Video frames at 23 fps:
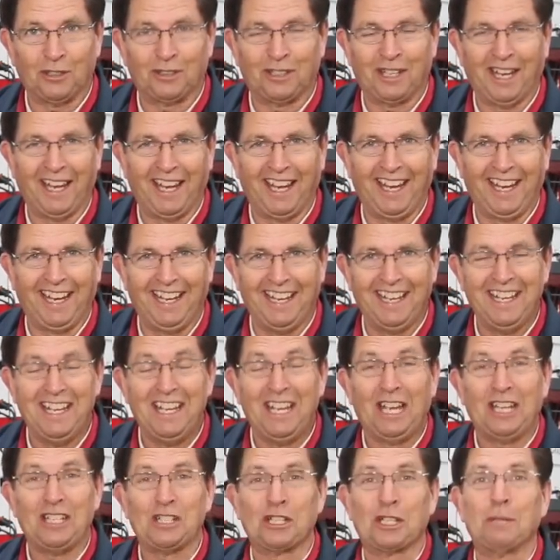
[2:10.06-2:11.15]
okay?
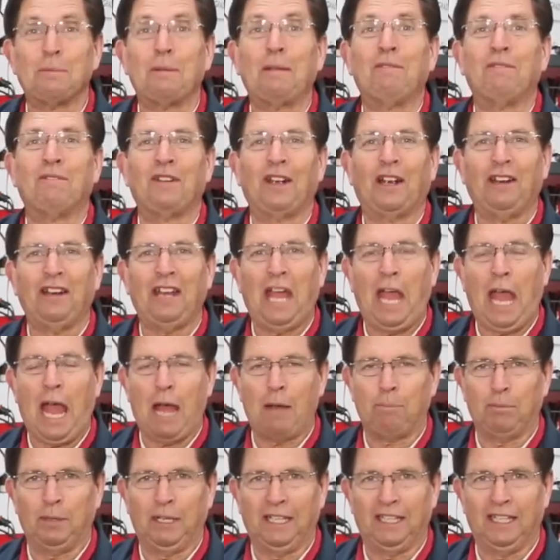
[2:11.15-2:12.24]
And you're going to be very
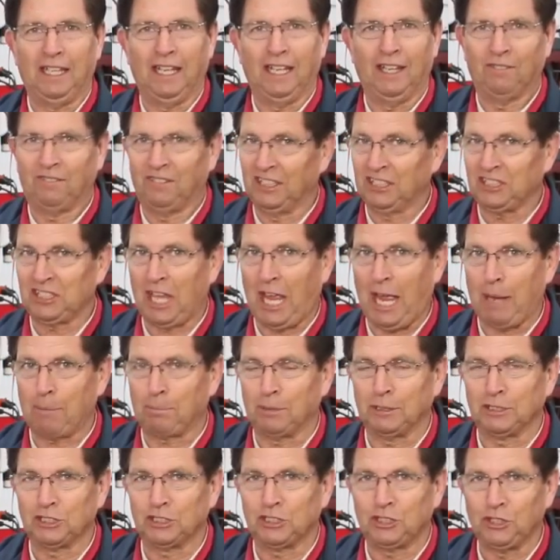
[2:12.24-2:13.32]
happy if this
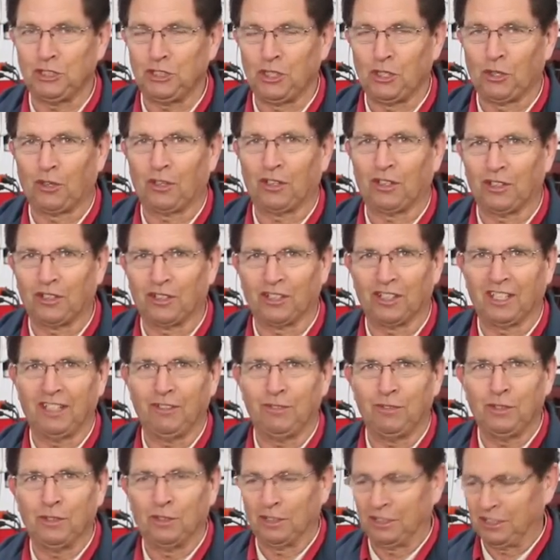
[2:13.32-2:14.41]
happens to your early
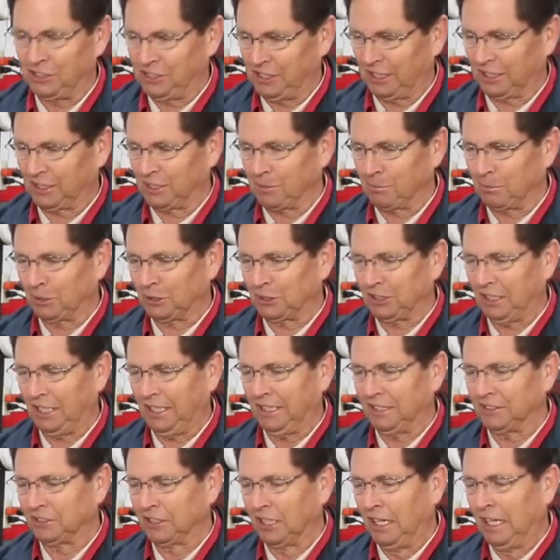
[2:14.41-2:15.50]
fuel-injected
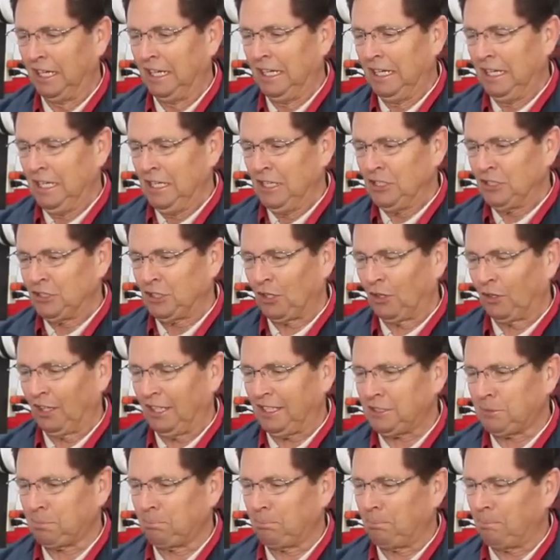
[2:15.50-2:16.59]
Mercedes. So
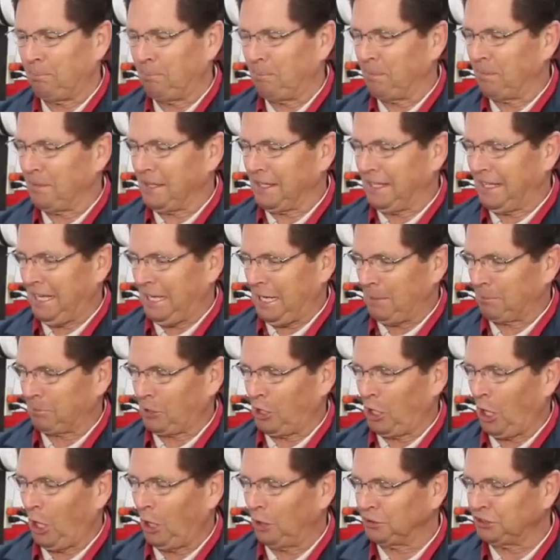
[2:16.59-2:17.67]
let's get up
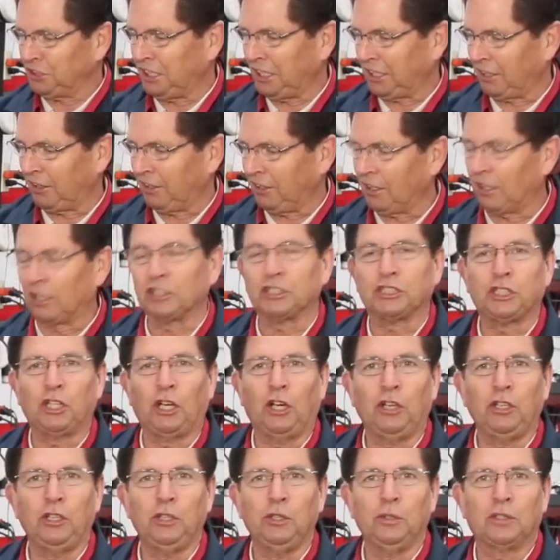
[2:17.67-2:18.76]
close here and I'll
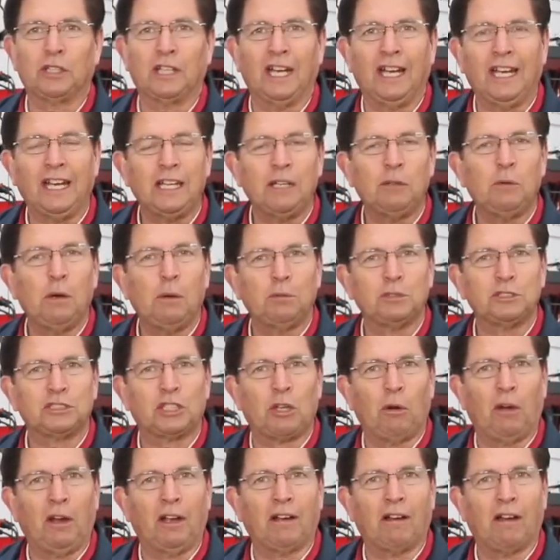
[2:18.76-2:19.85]
show you kind of what was
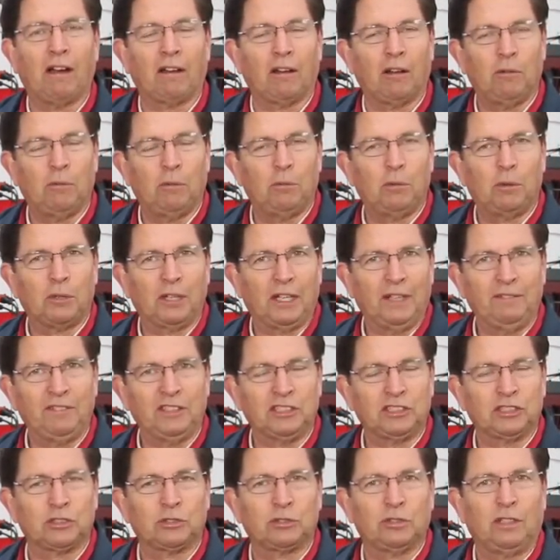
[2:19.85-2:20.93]
going on. I'll, we'll give
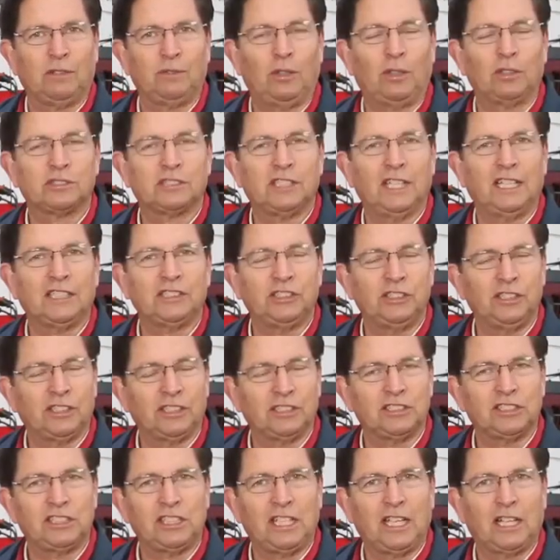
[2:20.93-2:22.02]
this a 12 volt test. You
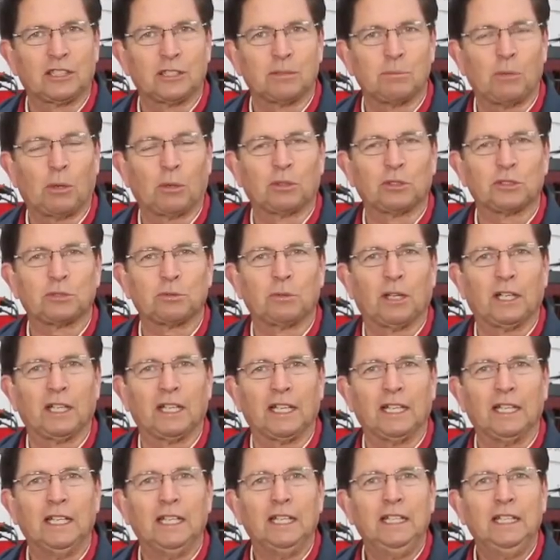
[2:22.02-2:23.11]
can see how the motor's
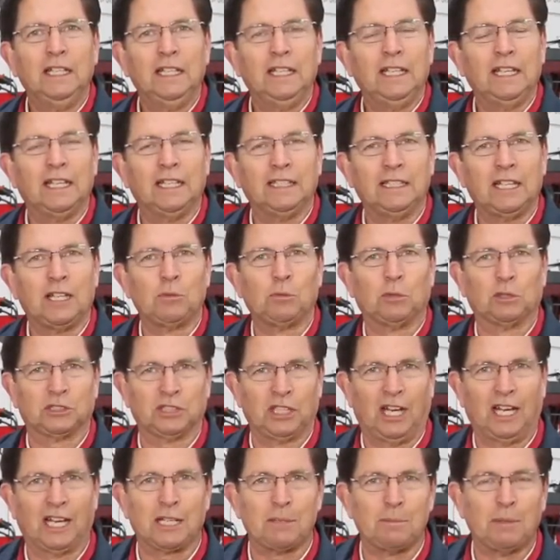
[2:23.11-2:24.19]
running and then we'll
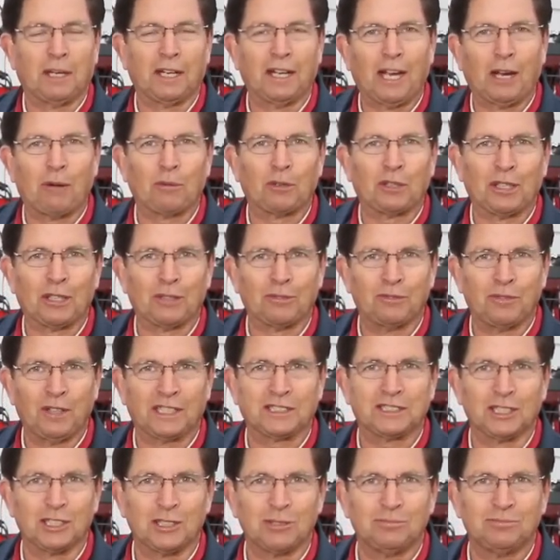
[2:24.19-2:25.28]
talk about how we're going to
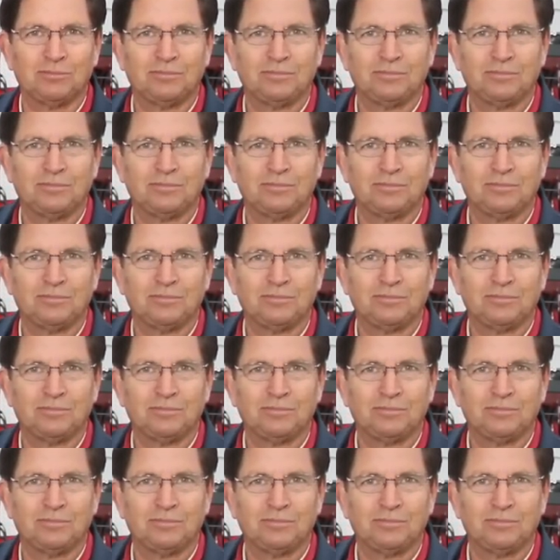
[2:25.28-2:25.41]
fix it.